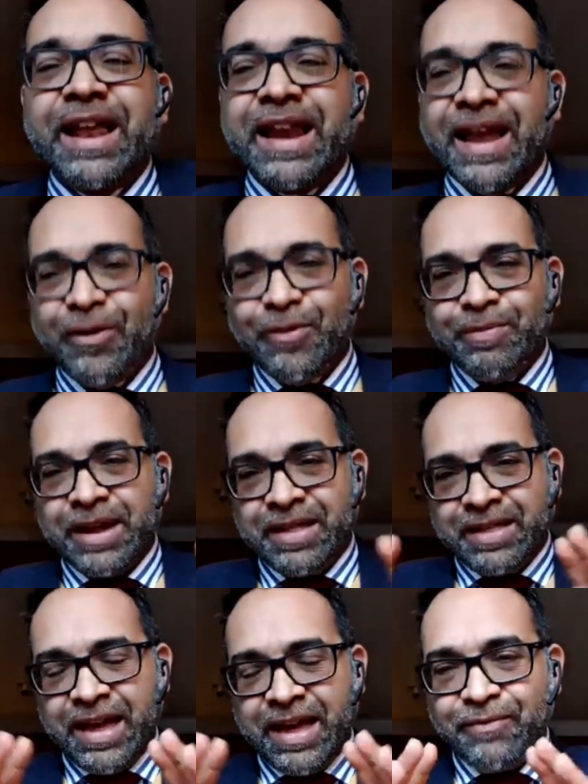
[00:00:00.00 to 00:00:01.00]
allow me
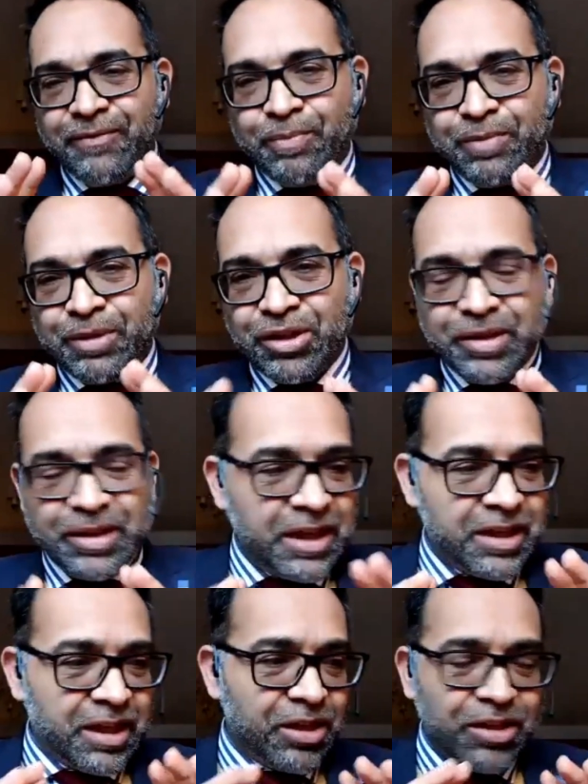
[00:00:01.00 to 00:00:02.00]
to have
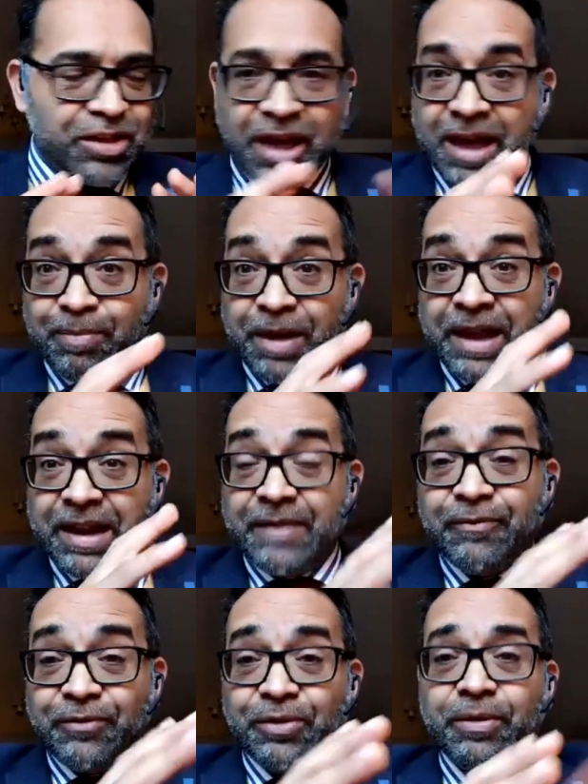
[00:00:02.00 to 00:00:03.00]
opportunity to shape and
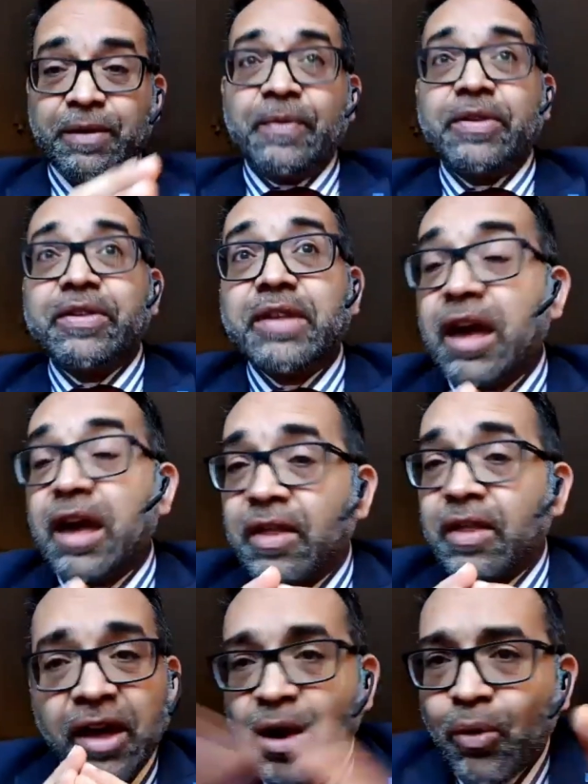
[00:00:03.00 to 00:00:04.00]
influence
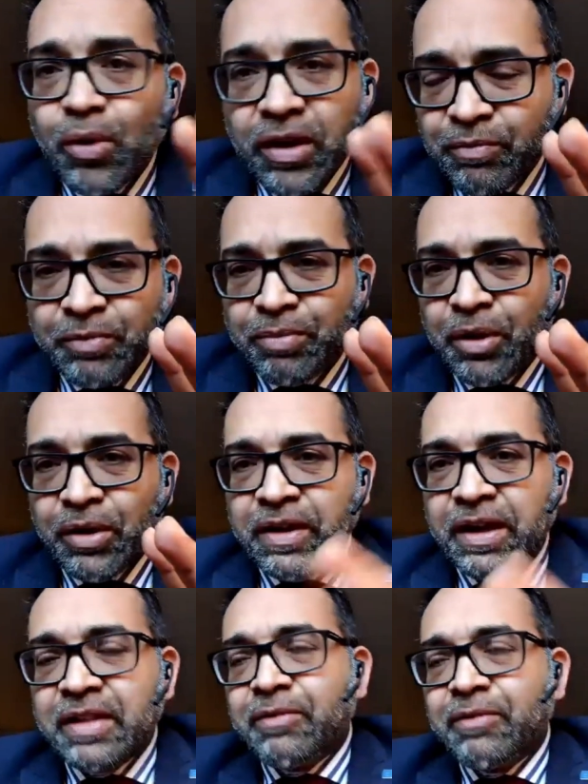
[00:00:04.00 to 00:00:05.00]
the whole government
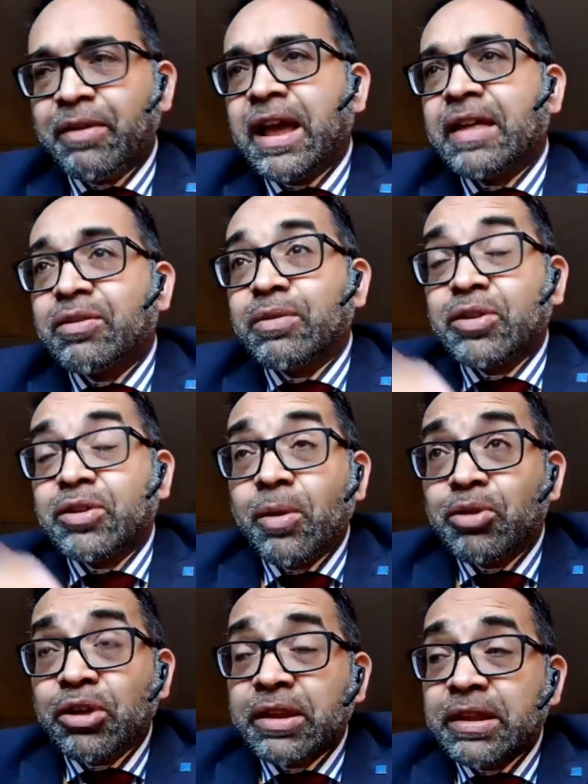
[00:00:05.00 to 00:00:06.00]
policy as it relates to
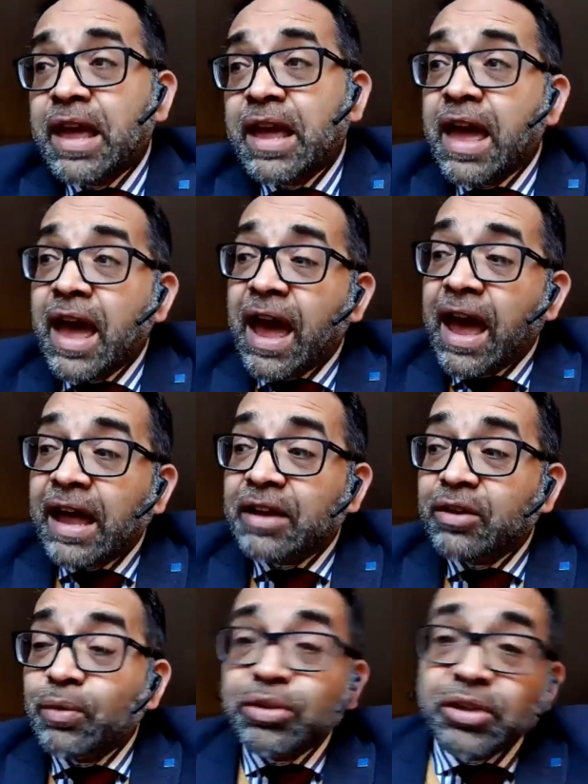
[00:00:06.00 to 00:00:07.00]
adoption,
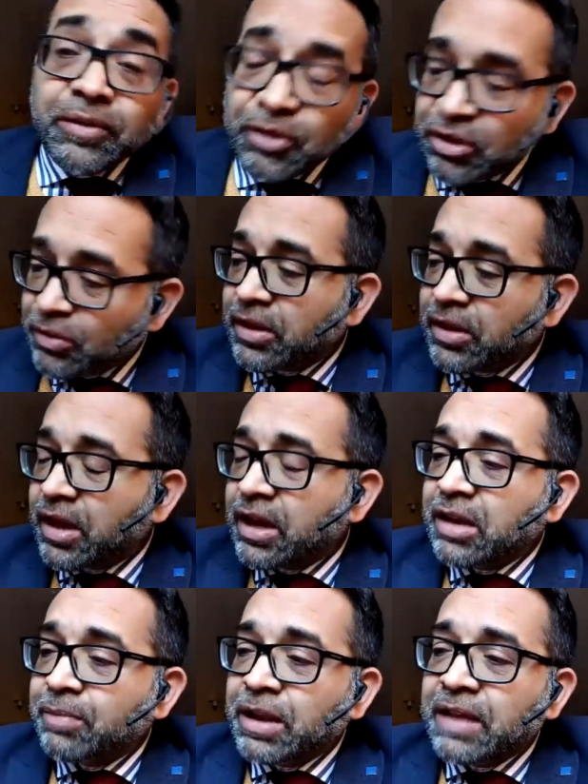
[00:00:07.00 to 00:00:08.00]
and also for children that are
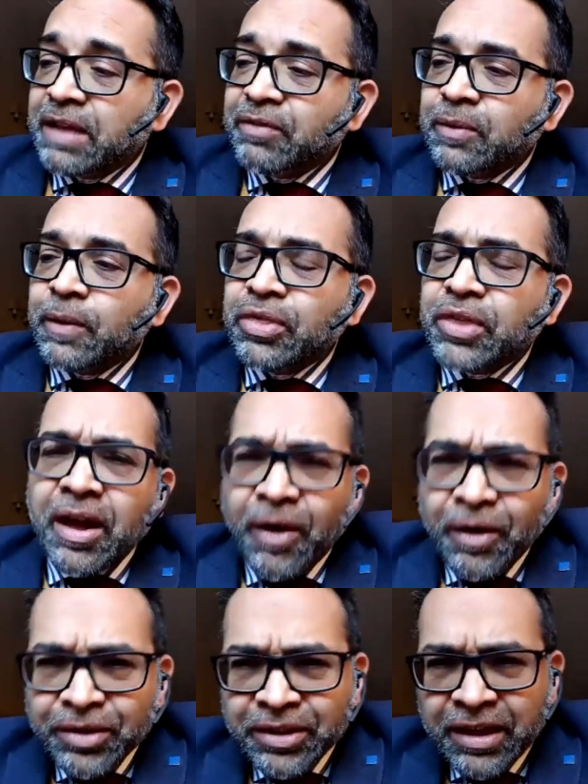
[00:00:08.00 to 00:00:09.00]
going to be living with their
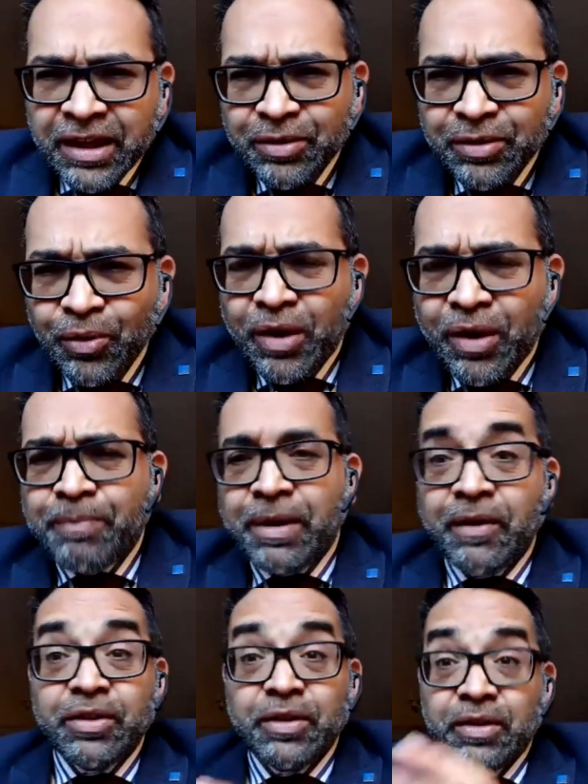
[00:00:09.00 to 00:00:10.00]
aunties or
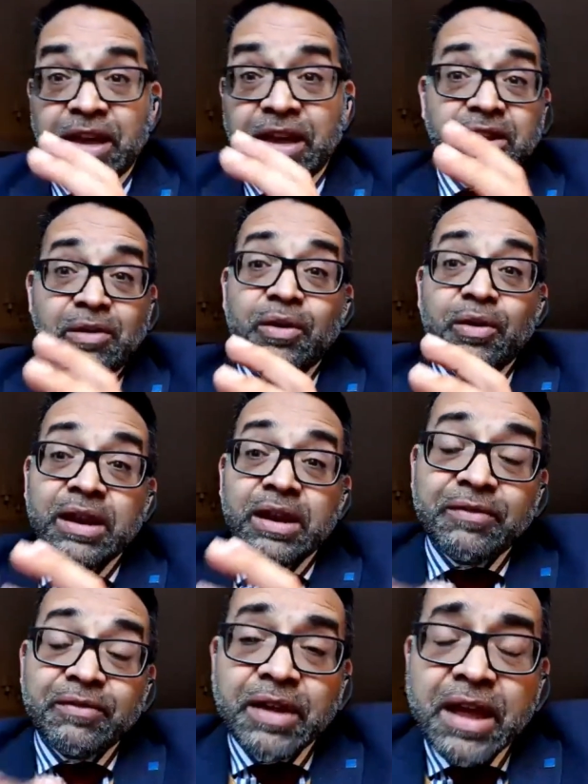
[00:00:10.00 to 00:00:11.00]
grandparents because they can no longer
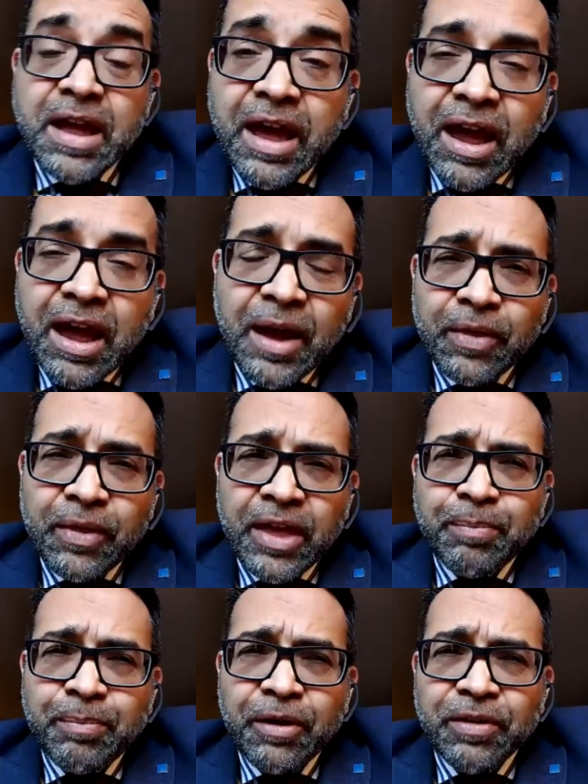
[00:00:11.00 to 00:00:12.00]
live with
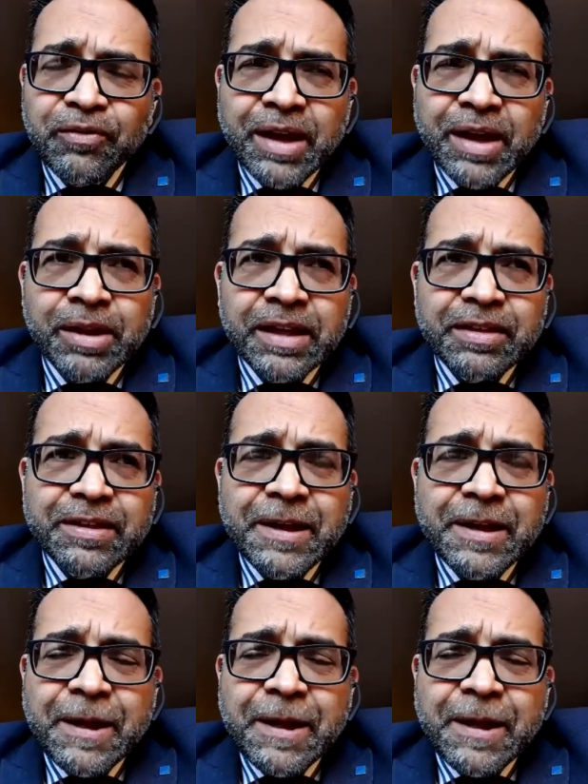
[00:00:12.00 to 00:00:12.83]
their birth families.